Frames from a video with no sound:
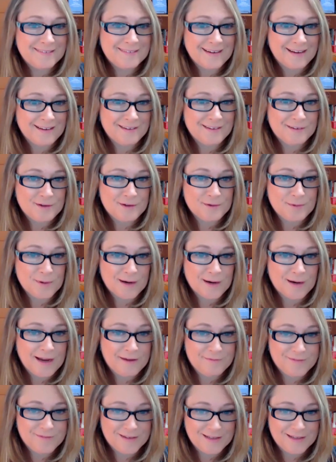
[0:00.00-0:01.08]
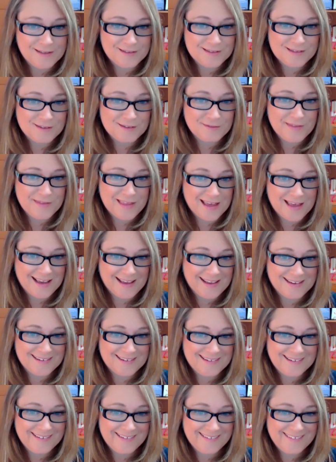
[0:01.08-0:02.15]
And you are evidence of that.